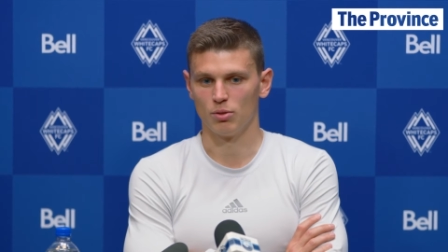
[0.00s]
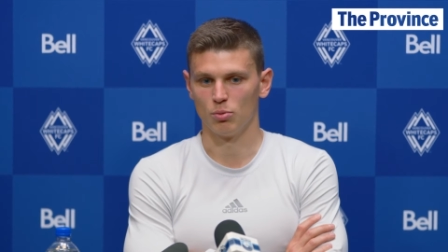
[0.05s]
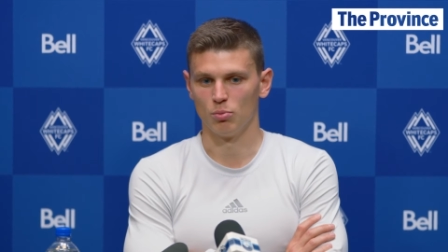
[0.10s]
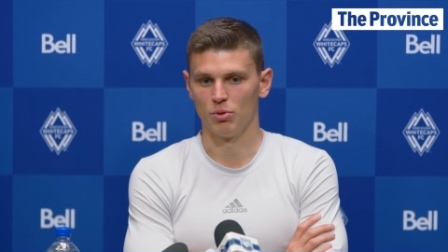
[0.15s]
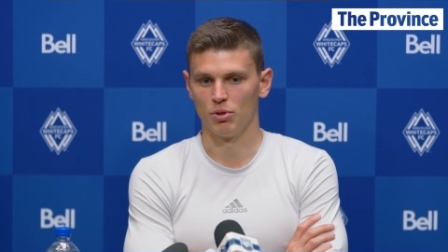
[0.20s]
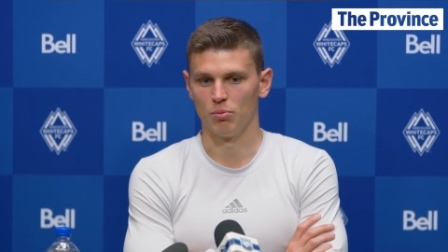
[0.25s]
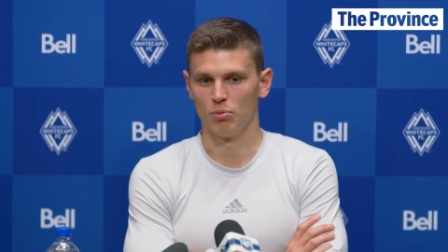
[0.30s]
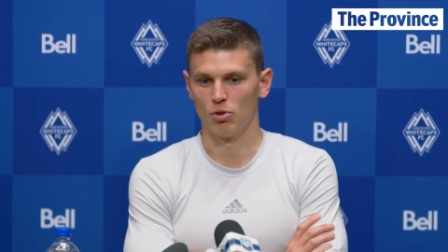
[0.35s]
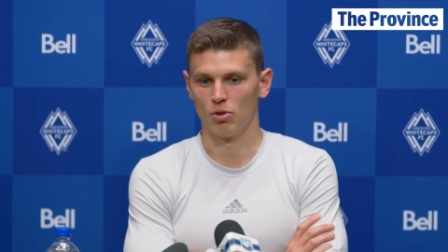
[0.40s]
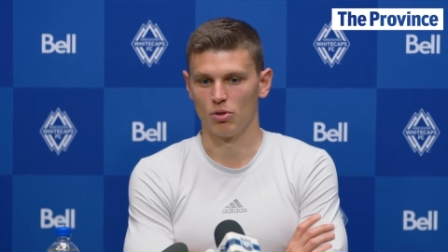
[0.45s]
to
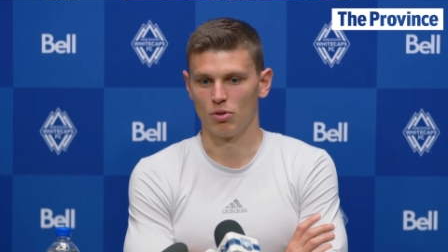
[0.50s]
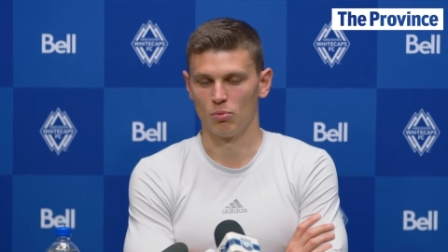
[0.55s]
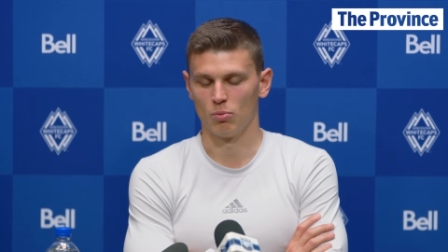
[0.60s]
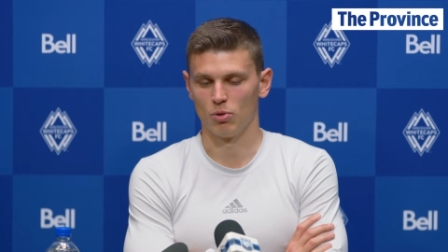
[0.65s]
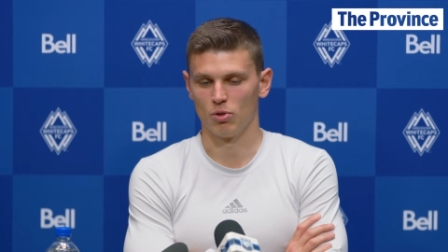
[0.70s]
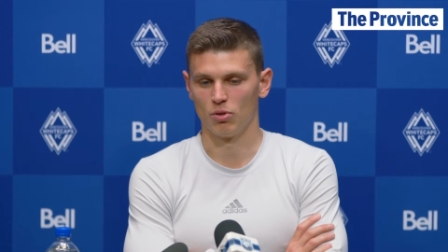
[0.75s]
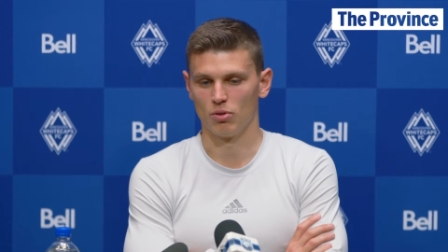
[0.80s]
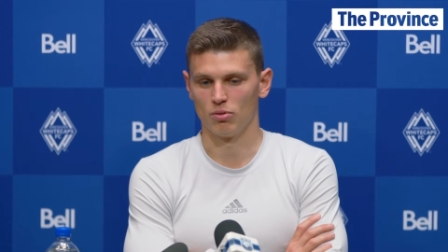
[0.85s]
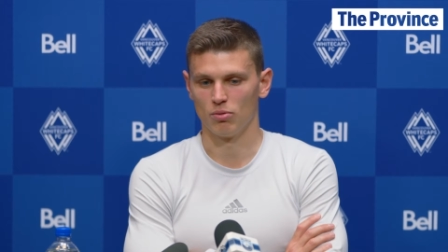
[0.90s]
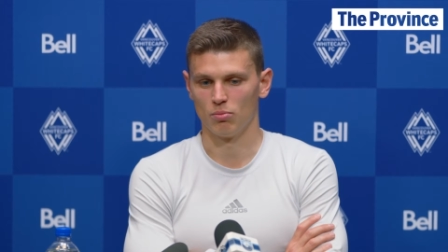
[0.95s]
be more
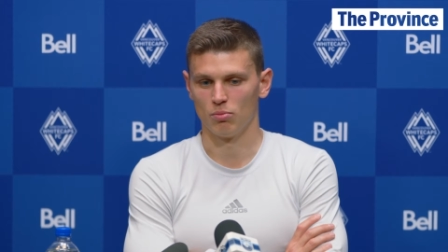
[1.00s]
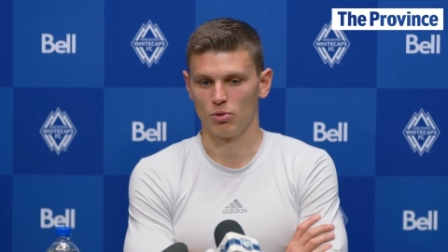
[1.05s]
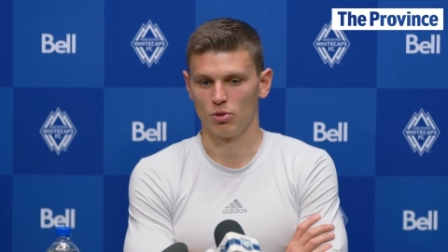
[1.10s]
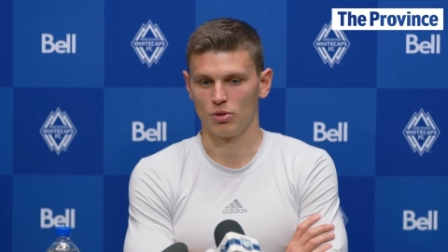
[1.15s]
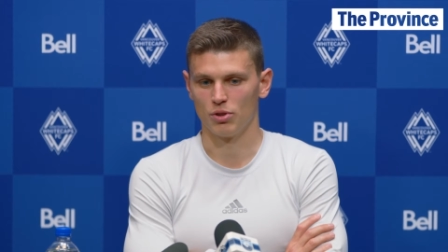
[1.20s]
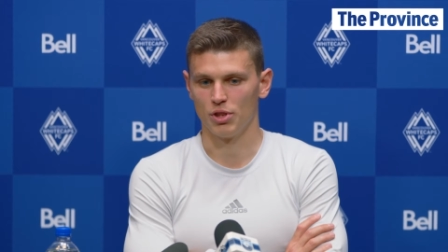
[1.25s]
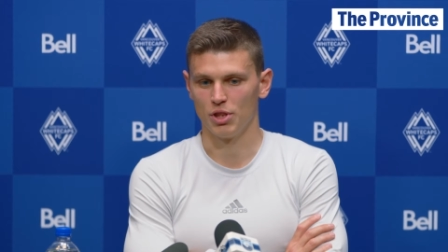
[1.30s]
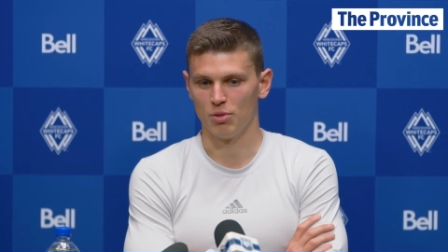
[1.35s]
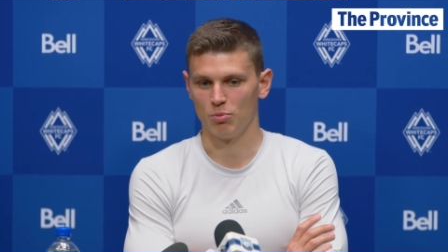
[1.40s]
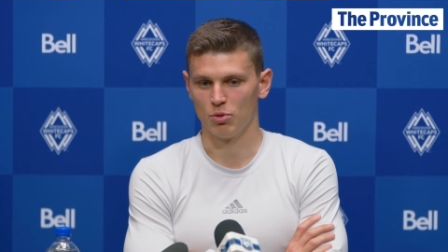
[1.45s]
more more
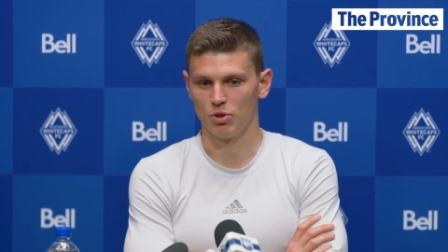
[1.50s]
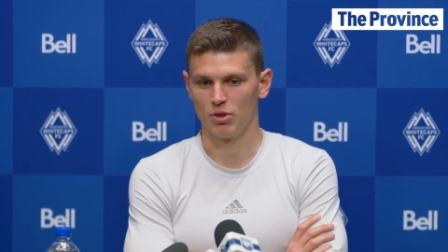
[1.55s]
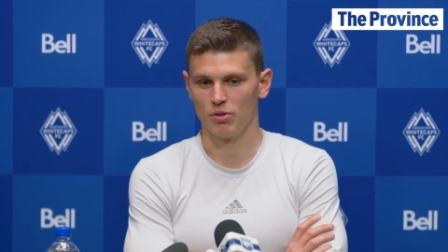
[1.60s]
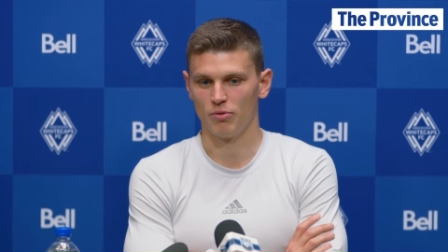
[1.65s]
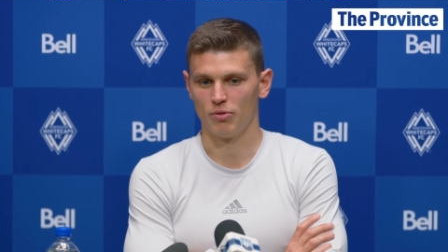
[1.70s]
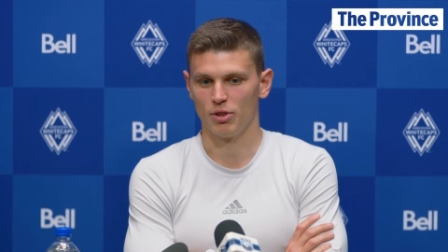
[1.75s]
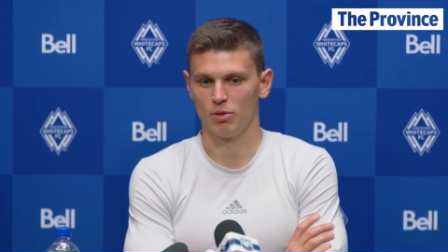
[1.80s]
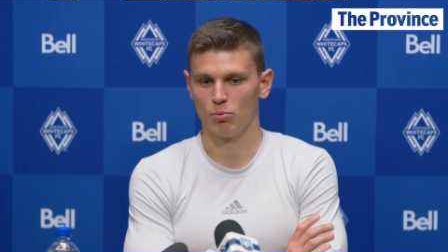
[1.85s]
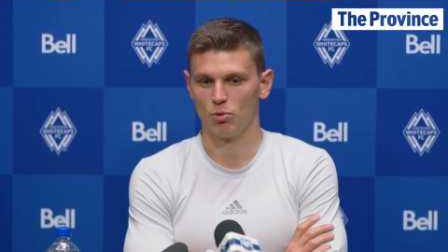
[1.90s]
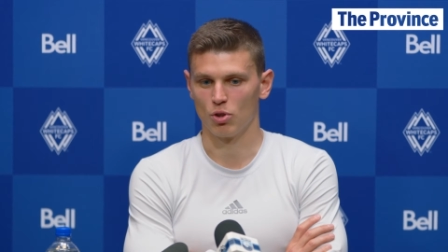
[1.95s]
team on the
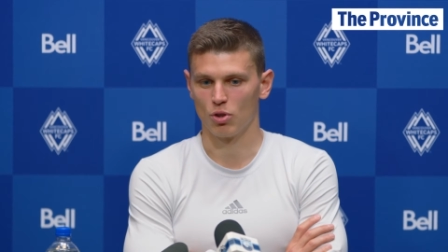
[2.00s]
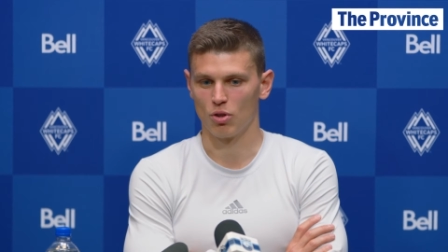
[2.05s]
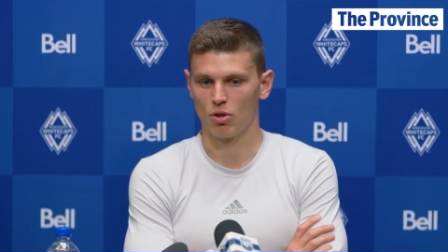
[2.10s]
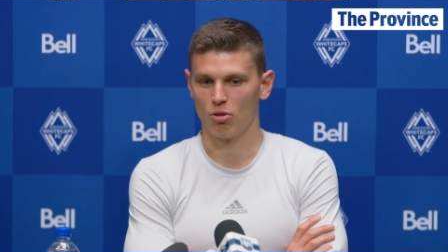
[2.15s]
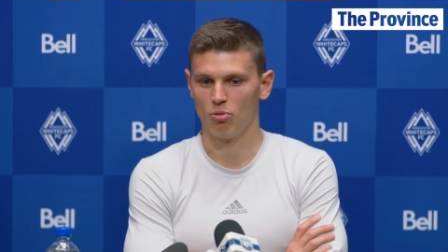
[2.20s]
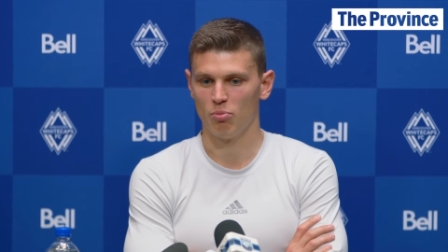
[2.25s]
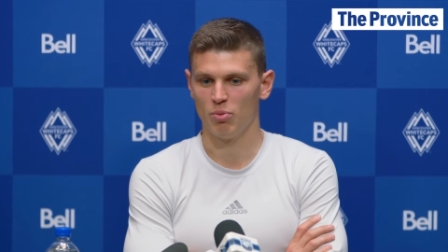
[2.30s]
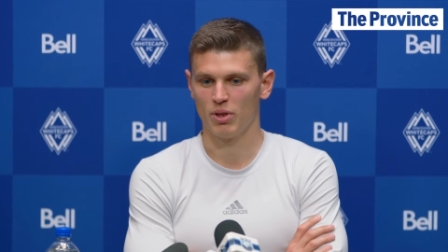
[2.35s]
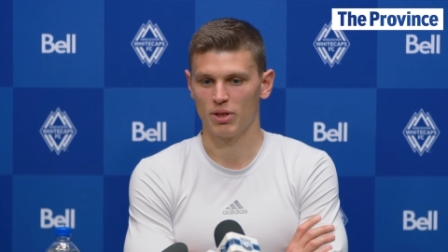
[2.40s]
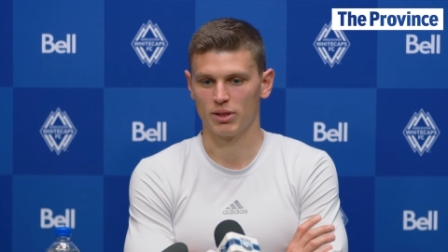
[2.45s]
field, more
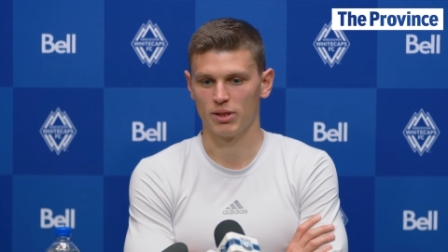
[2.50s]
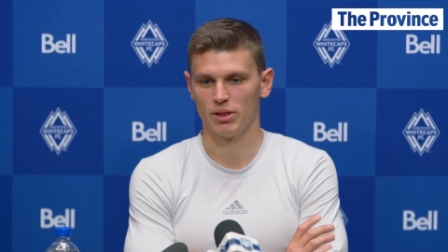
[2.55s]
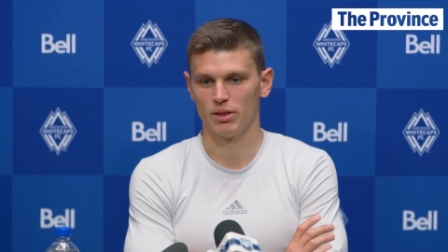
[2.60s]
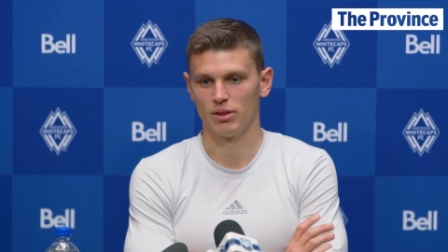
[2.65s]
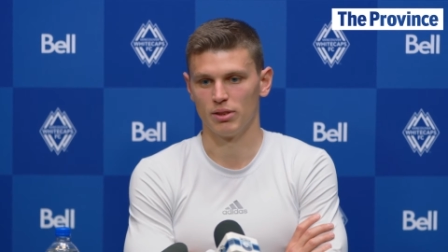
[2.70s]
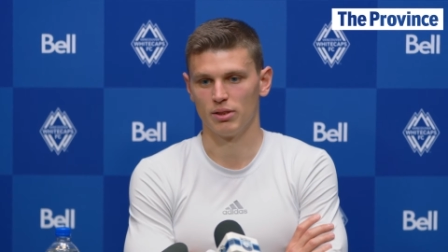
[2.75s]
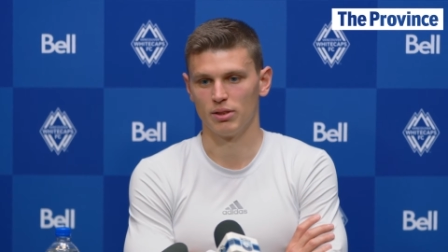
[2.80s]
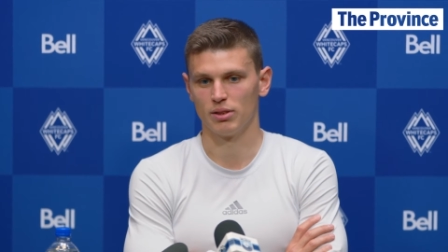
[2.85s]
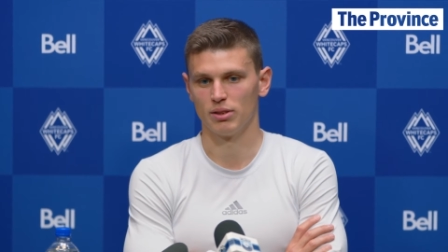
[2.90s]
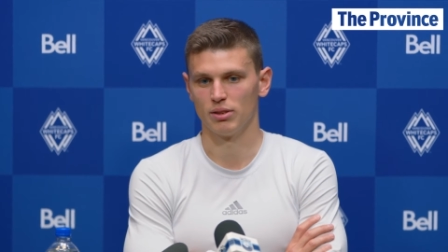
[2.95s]
compact,
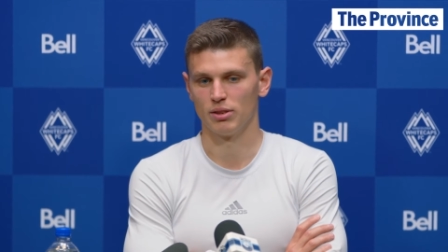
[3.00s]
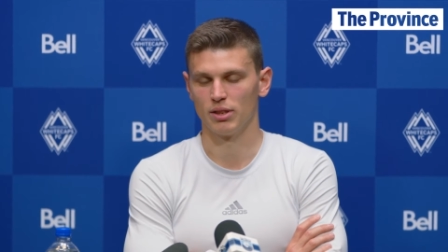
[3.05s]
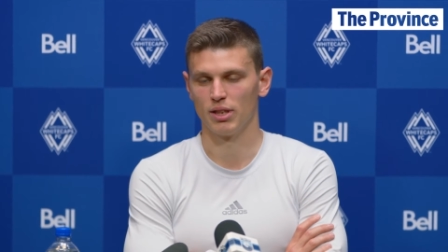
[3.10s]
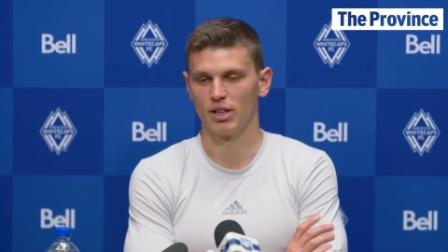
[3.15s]
and it